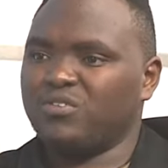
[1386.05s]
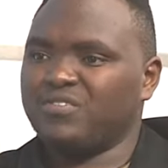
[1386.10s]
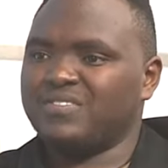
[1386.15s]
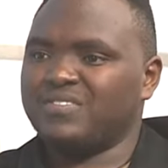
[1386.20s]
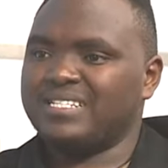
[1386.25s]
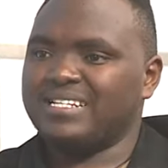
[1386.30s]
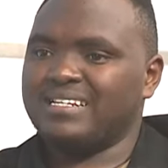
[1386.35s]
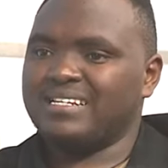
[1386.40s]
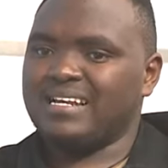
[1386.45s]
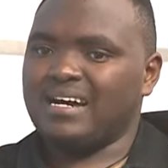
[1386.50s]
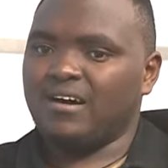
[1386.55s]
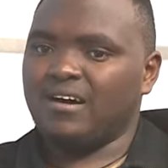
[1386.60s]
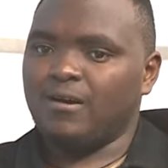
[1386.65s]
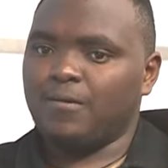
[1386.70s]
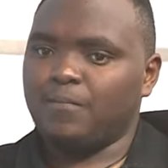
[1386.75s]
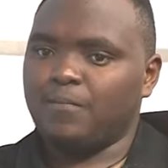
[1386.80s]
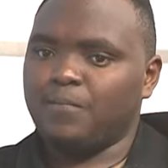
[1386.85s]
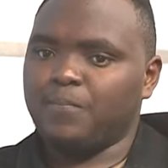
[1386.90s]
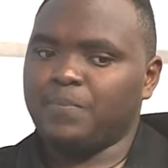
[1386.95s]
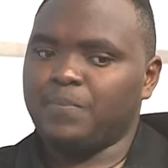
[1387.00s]
We've seen
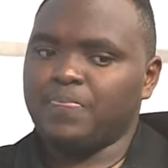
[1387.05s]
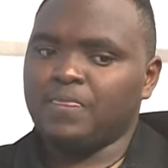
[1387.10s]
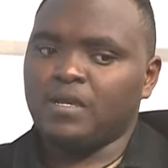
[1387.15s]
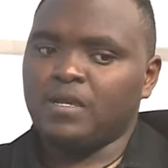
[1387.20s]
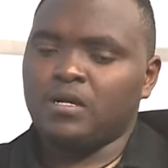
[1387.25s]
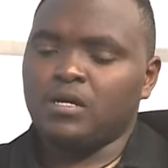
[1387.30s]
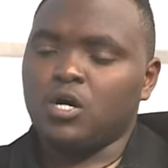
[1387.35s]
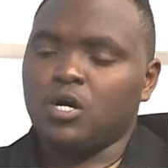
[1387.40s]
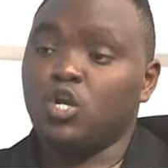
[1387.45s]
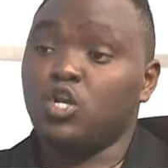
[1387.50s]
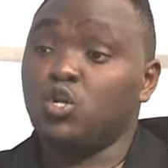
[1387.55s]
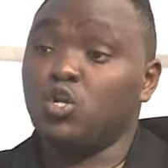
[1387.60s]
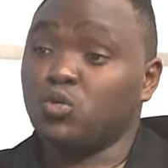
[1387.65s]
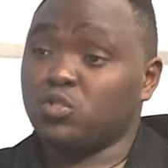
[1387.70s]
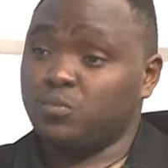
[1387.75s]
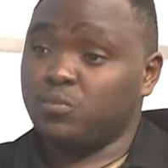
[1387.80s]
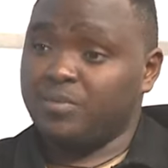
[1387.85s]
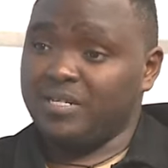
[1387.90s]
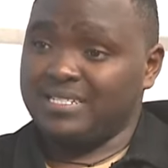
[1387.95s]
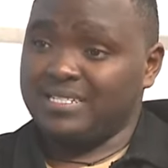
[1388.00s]
um,
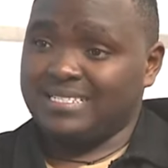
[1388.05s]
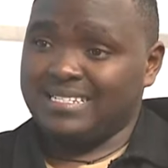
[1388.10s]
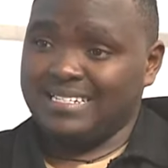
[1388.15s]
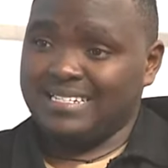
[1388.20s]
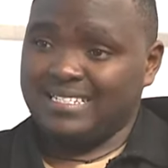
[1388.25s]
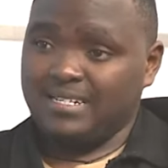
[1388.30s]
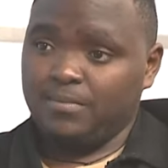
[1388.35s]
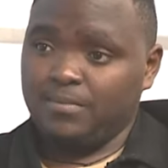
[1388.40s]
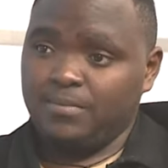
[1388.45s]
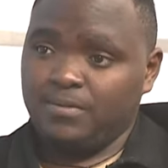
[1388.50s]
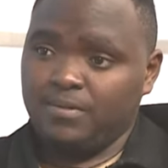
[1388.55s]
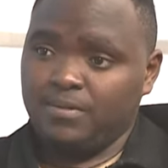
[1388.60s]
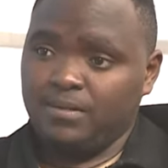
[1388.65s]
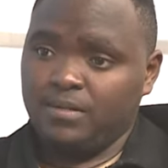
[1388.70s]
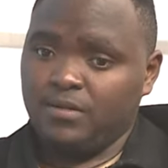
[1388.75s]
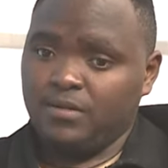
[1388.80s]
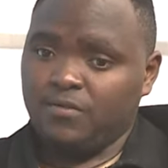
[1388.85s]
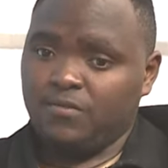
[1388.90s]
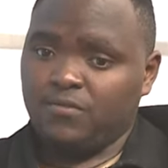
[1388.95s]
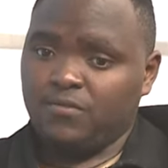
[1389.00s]
laws being set up
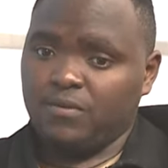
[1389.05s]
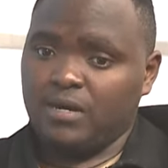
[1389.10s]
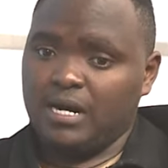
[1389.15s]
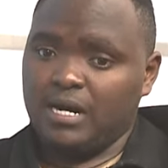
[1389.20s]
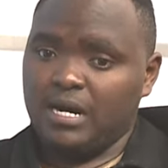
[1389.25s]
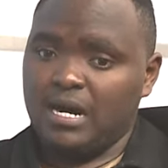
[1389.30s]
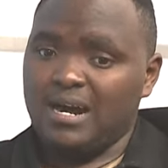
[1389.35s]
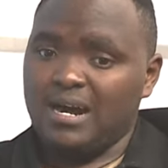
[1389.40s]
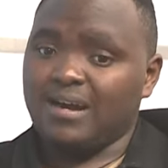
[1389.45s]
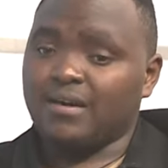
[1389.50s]
yeah.